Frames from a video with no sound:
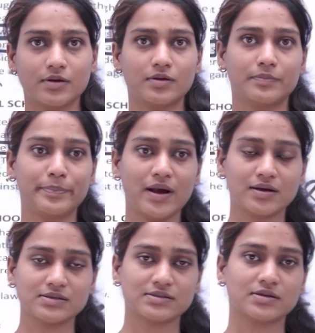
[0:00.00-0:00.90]

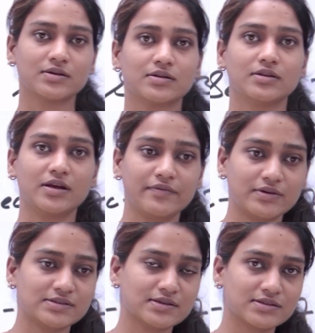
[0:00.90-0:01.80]
past, there were
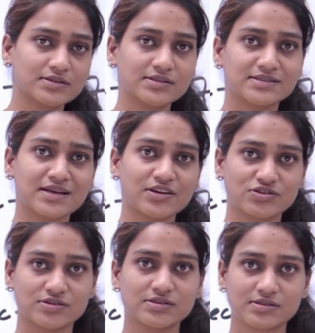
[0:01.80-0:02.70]
certain
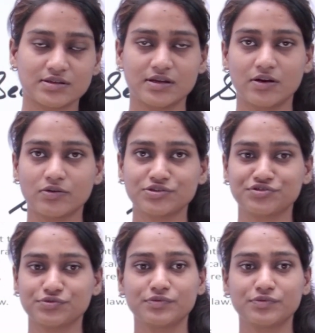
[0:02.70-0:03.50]
discussions in order to